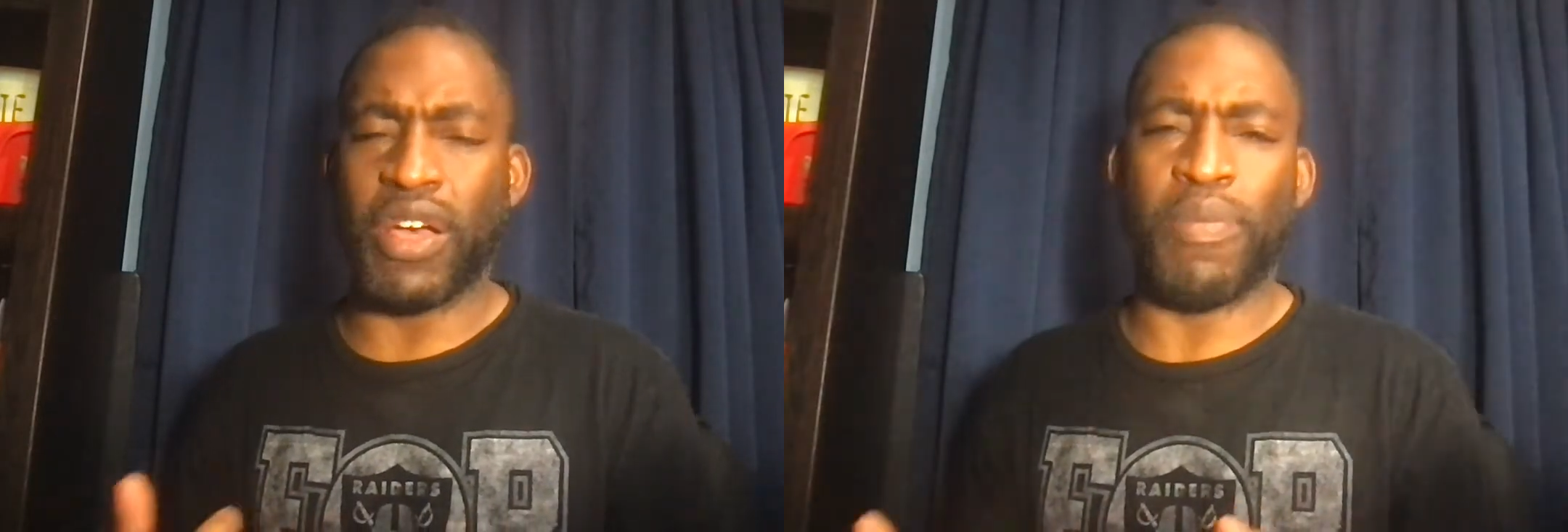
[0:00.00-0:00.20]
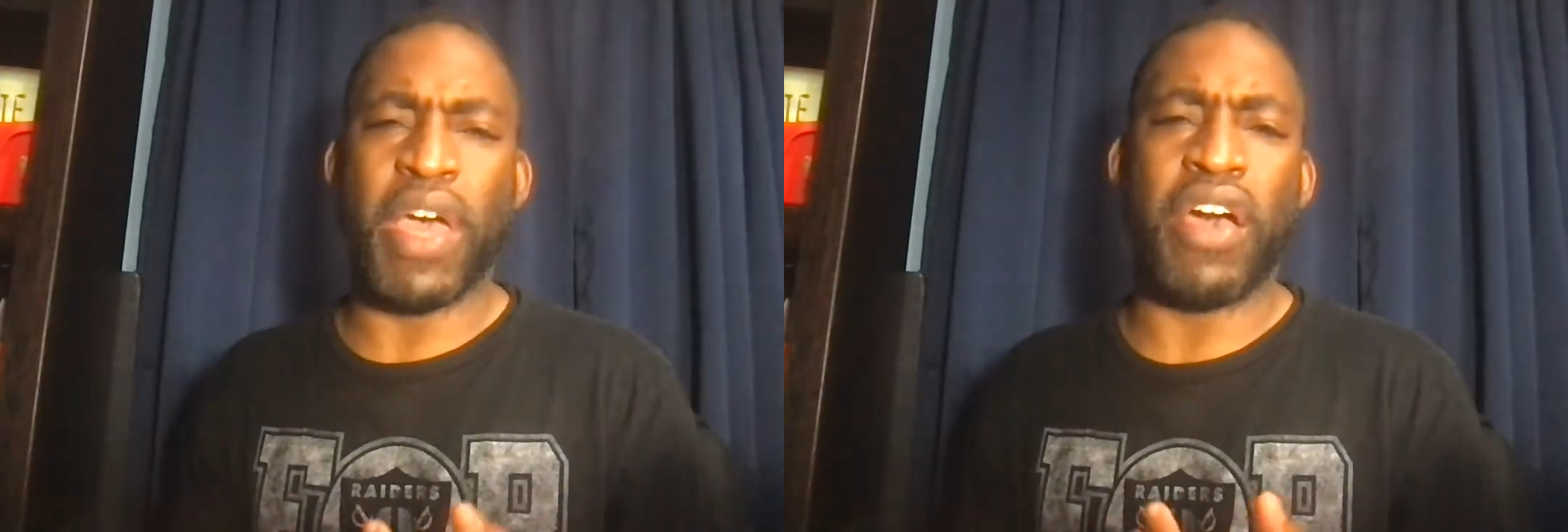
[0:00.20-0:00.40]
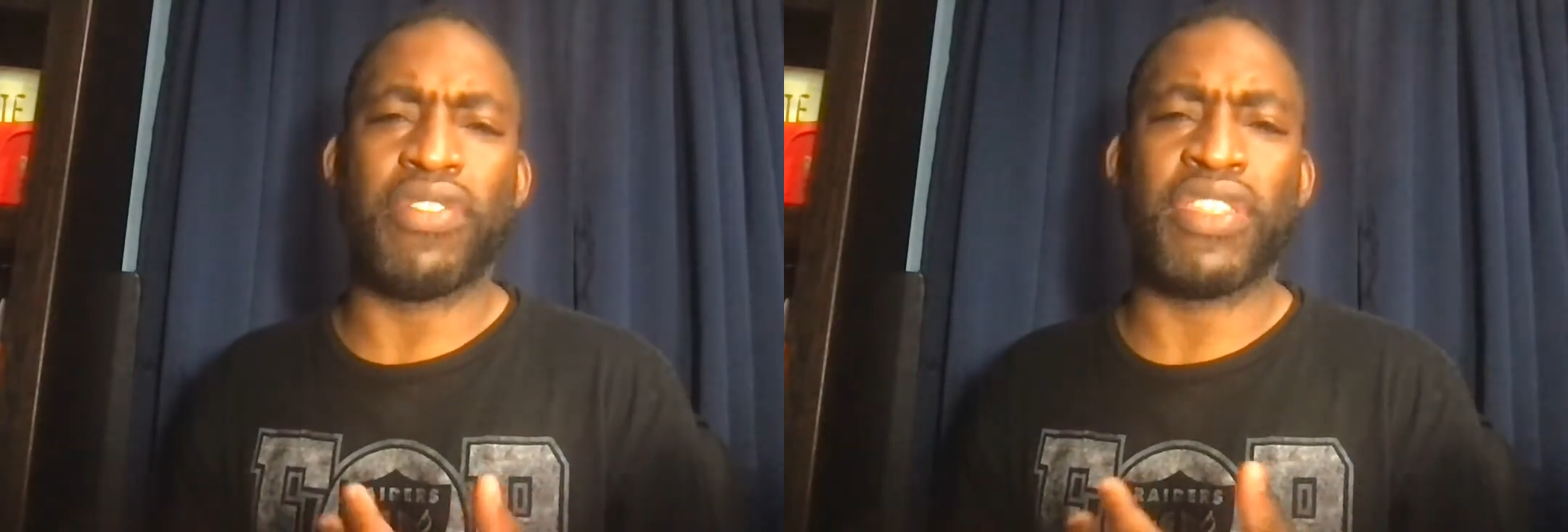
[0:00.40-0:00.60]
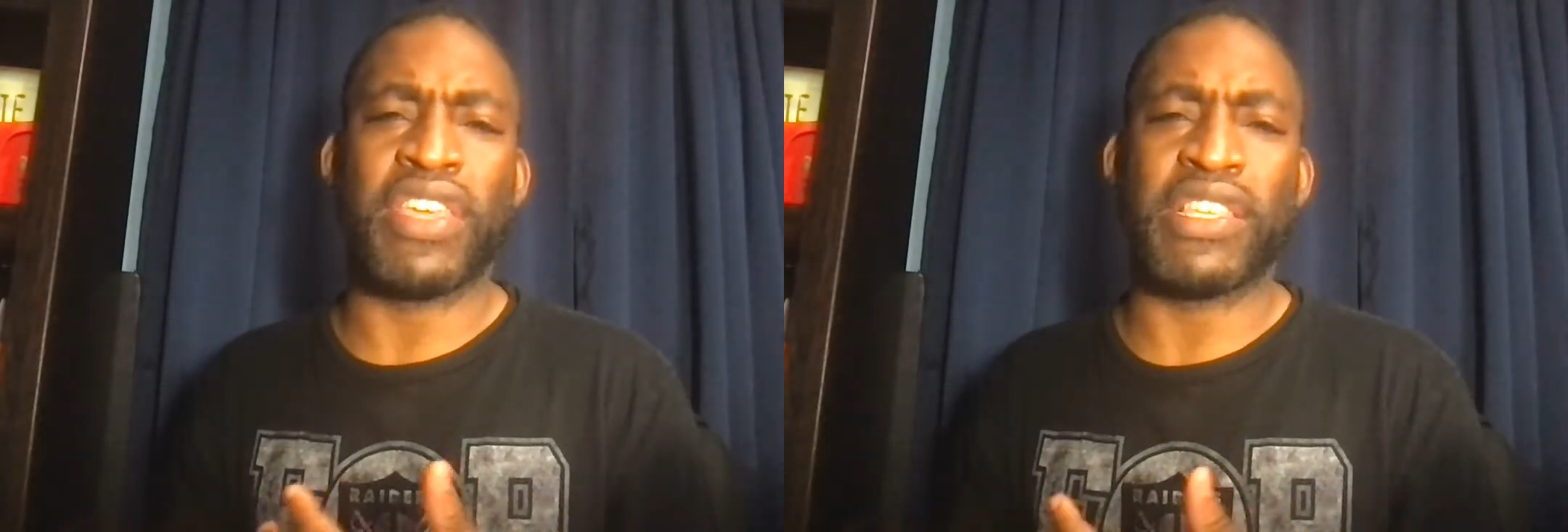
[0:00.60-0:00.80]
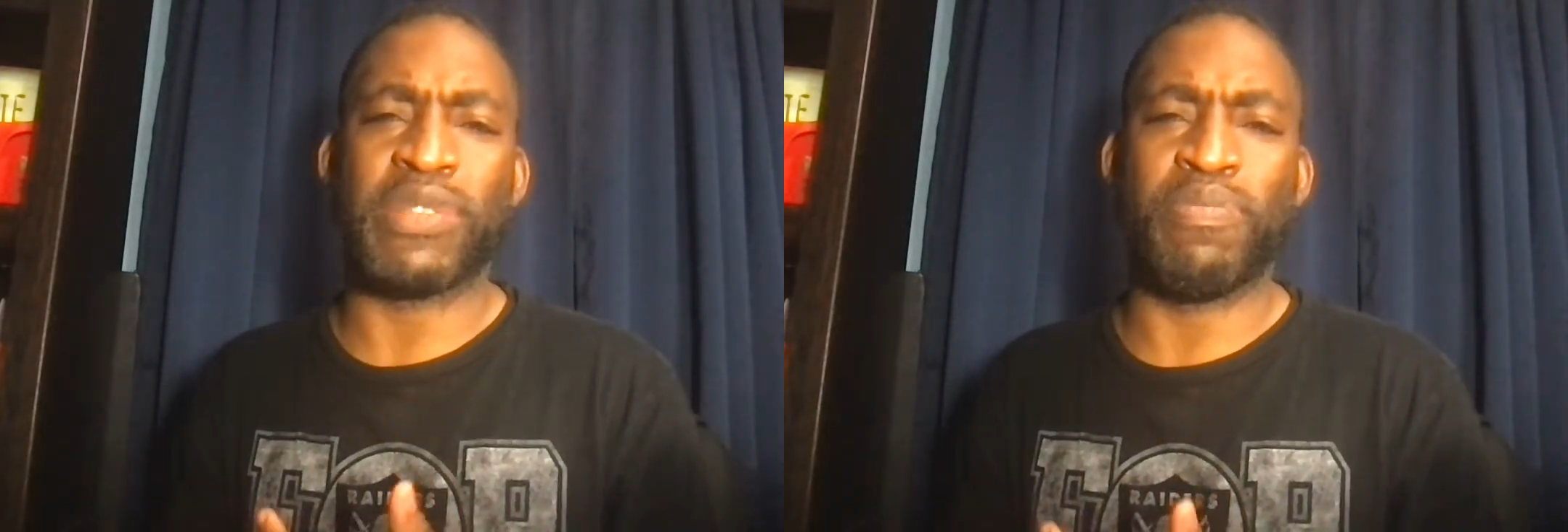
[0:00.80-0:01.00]
about the
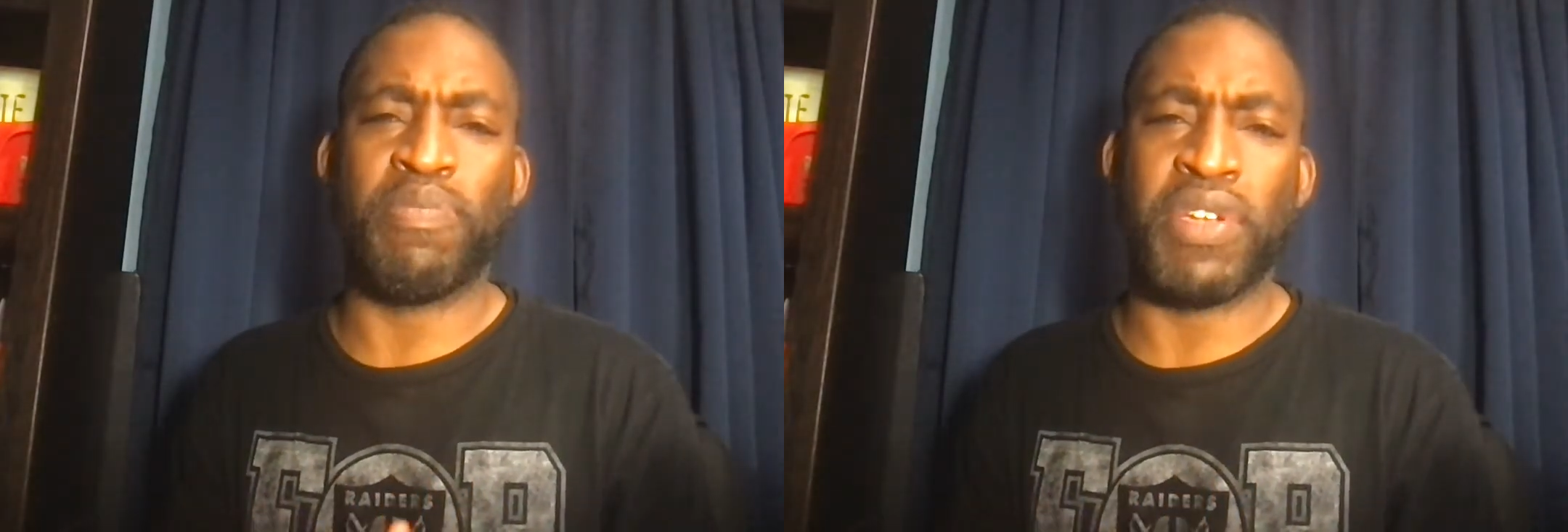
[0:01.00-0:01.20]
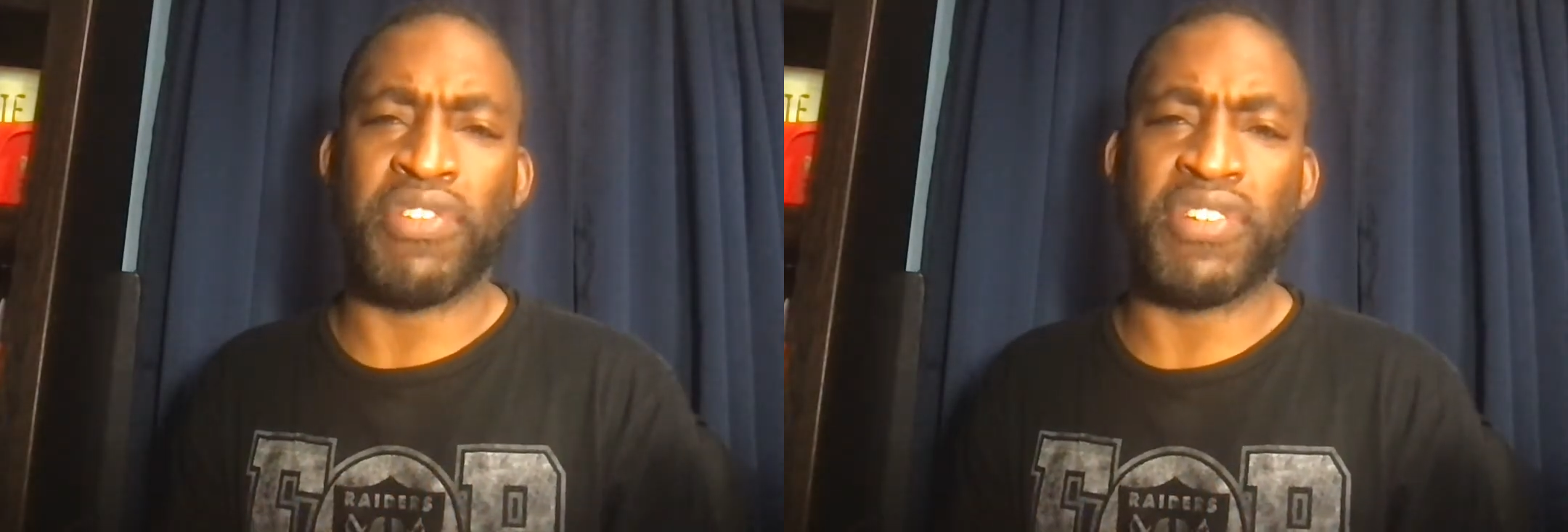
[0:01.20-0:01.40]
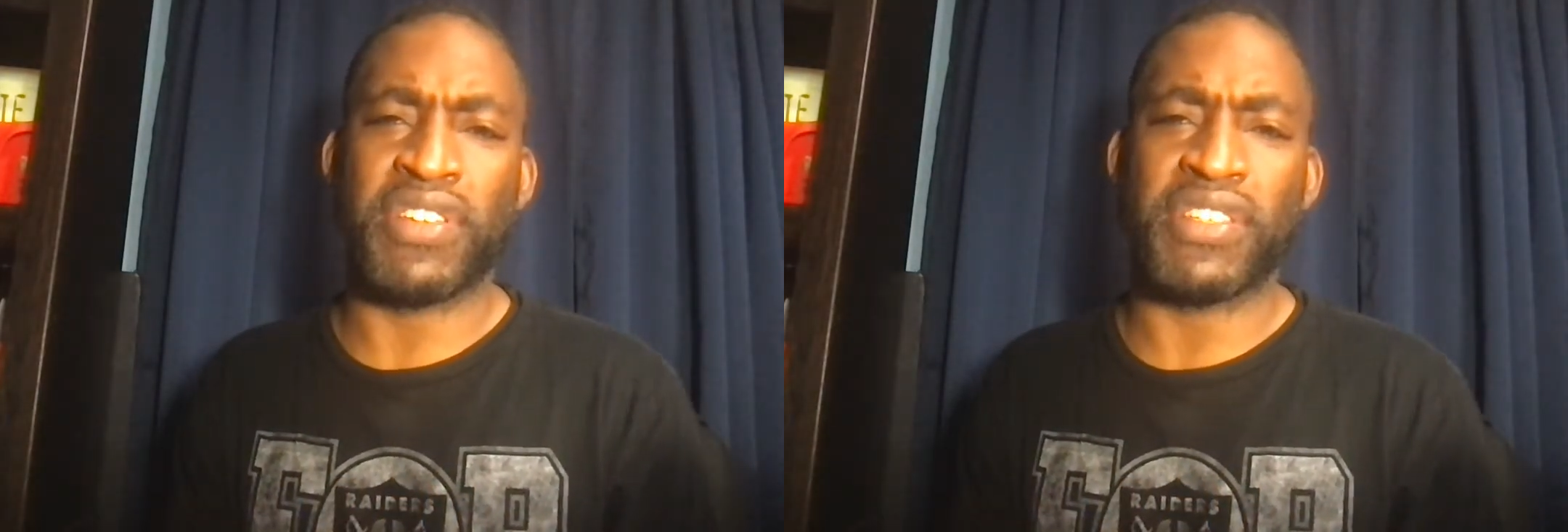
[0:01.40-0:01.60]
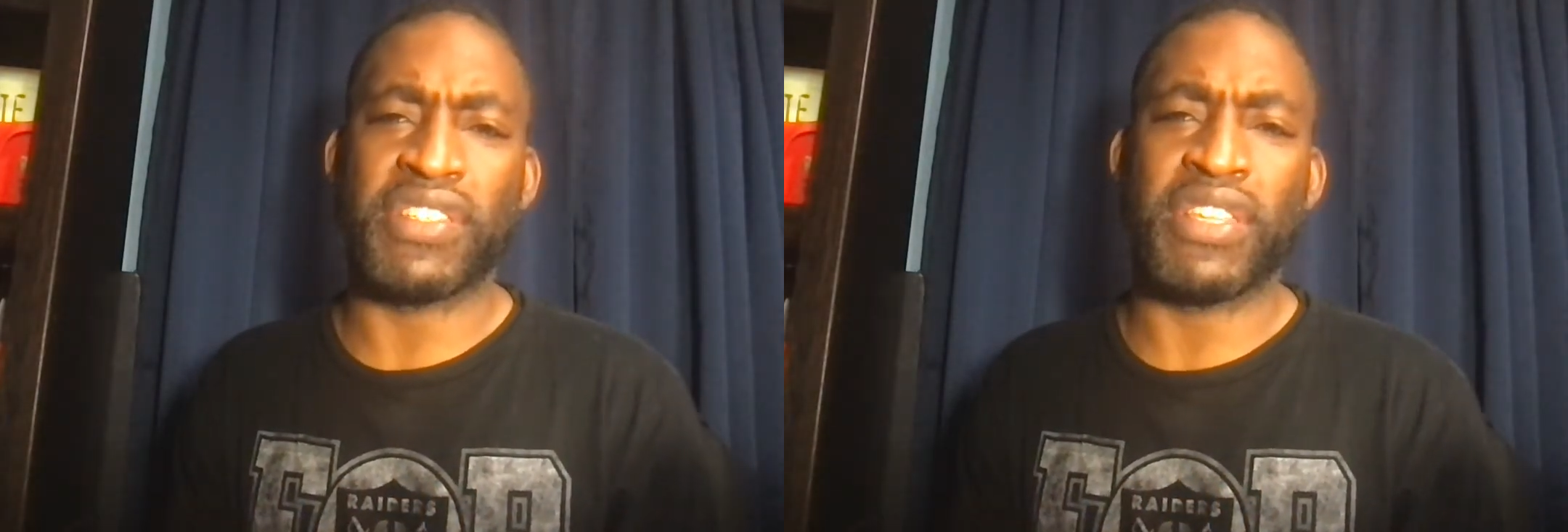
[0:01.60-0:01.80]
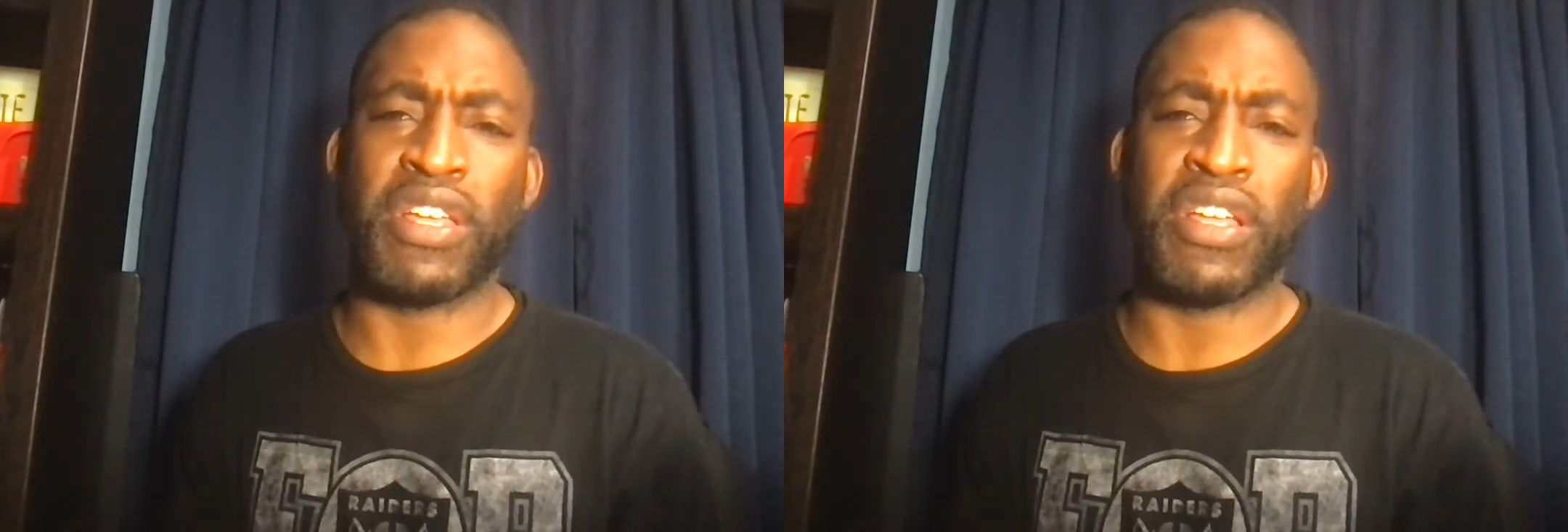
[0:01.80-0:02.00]
experience
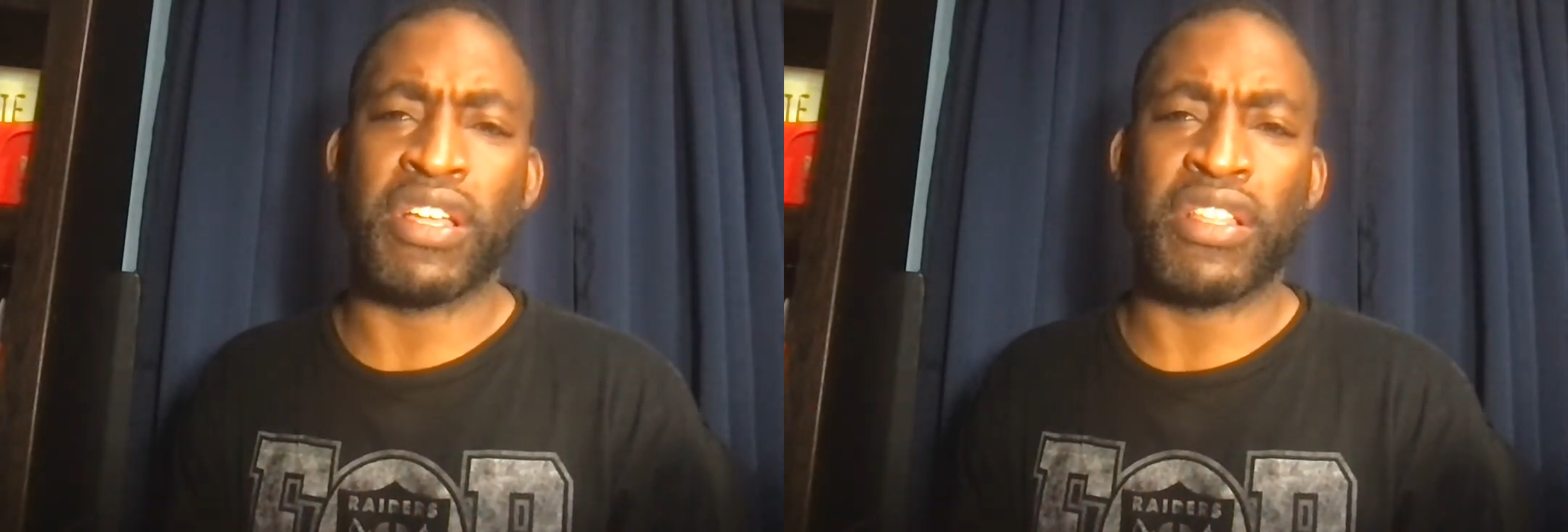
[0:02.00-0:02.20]
the